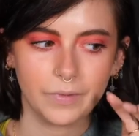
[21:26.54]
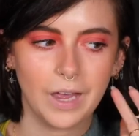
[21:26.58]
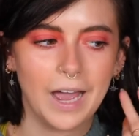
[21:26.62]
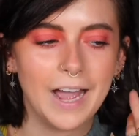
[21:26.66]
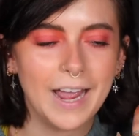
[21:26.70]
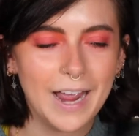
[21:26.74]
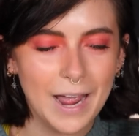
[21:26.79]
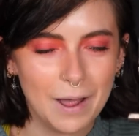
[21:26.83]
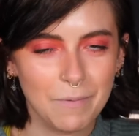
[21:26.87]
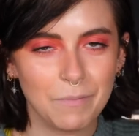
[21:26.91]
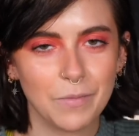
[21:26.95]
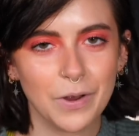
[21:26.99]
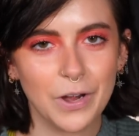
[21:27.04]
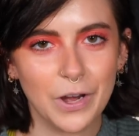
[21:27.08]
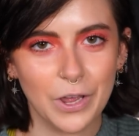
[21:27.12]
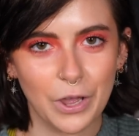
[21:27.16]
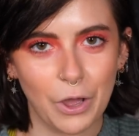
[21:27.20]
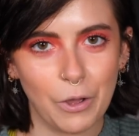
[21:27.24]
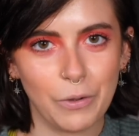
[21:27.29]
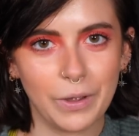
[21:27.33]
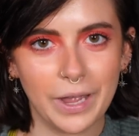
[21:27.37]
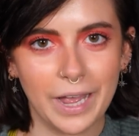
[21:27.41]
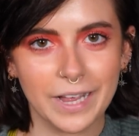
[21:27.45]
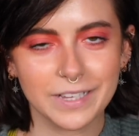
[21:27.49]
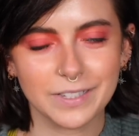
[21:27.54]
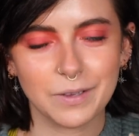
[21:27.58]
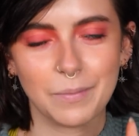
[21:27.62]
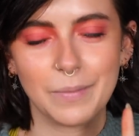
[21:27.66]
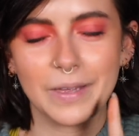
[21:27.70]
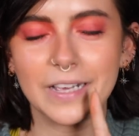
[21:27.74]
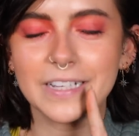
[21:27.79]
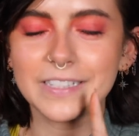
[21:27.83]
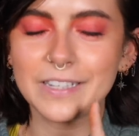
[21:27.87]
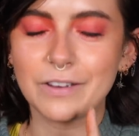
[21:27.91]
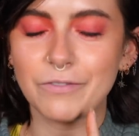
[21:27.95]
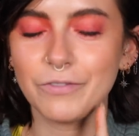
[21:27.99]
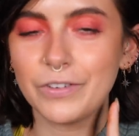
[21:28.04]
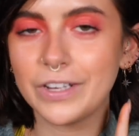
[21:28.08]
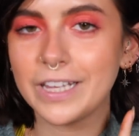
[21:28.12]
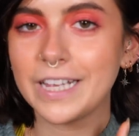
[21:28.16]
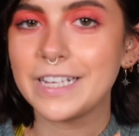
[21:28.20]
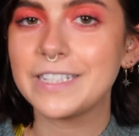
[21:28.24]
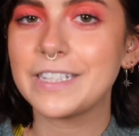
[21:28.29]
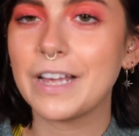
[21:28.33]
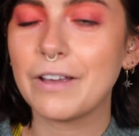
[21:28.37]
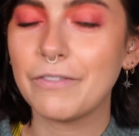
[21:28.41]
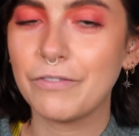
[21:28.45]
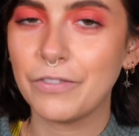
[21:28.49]
I am going to go and get something because I
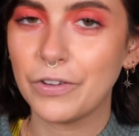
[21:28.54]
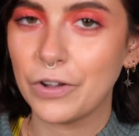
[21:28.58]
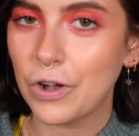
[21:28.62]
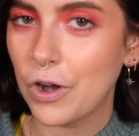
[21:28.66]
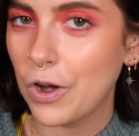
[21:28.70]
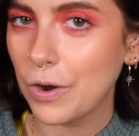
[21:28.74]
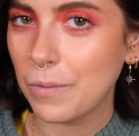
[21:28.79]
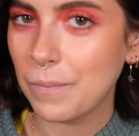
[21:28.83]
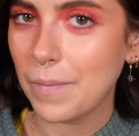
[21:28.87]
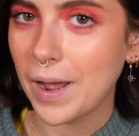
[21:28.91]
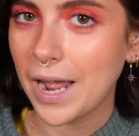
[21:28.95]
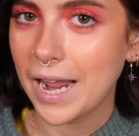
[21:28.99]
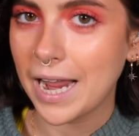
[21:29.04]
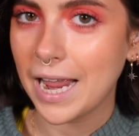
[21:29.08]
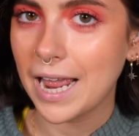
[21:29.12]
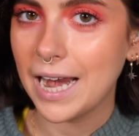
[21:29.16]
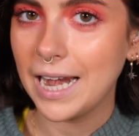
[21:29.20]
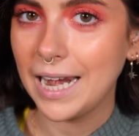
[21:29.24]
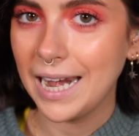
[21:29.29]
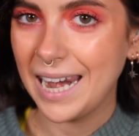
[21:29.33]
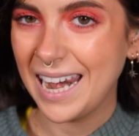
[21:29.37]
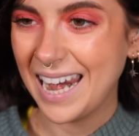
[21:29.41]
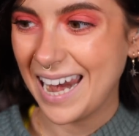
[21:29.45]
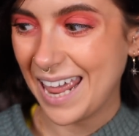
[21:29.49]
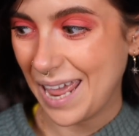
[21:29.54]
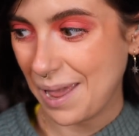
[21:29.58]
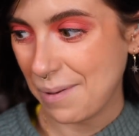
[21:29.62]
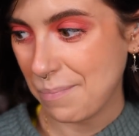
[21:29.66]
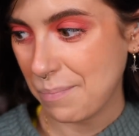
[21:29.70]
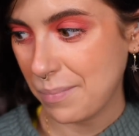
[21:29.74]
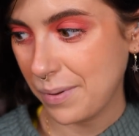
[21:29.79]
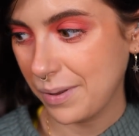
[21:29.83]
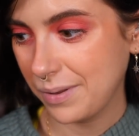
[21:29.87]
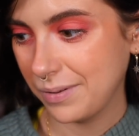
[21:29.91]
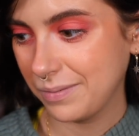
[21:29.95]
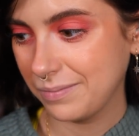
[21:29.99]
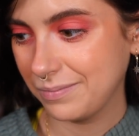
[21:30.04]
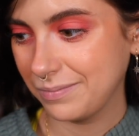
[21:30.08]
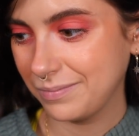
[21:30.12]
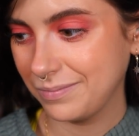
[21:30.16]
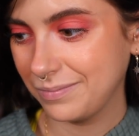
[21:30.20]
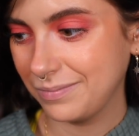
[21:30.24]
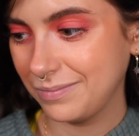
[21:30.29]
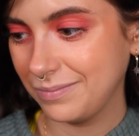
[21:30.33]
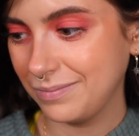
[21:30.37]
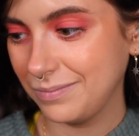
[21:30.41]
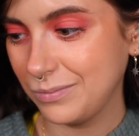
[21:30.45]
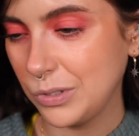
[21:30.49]
realised I've forgotten my lip,
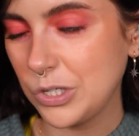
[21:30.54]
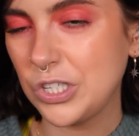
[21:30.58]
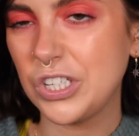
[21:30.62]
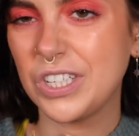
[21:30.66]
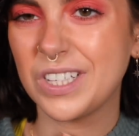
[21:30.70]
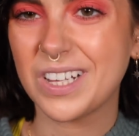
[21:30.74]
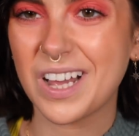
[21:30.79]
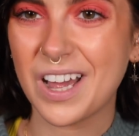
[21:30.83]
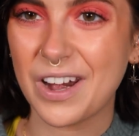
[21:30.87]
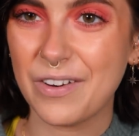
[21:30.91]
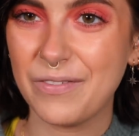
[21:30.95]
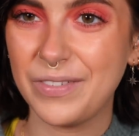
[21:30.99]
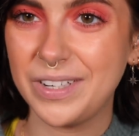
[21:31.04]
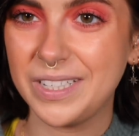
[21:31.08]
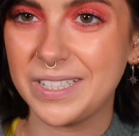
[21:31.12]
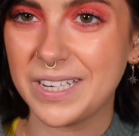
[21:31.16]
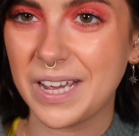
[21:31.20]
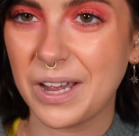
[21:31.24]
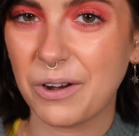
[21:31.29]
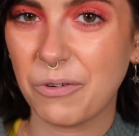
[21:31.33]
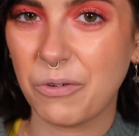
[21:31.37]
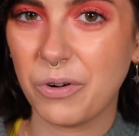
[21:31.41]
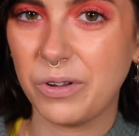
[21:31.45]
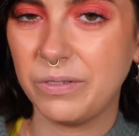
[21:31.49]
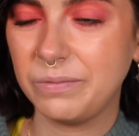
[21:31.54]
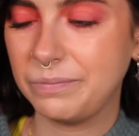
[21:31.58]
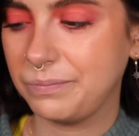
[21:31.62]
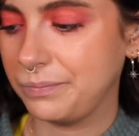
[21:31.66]
which is kind of integral.